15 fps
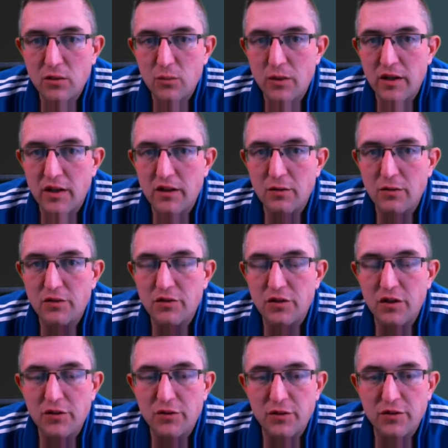We can do a
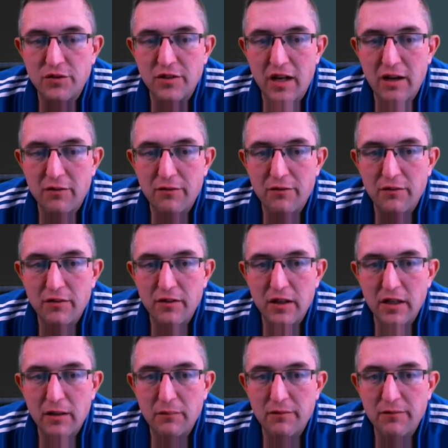search for staff.
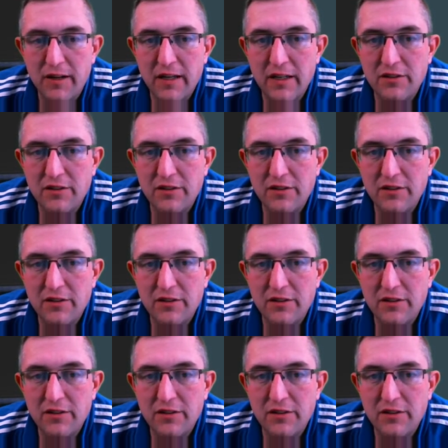In fact,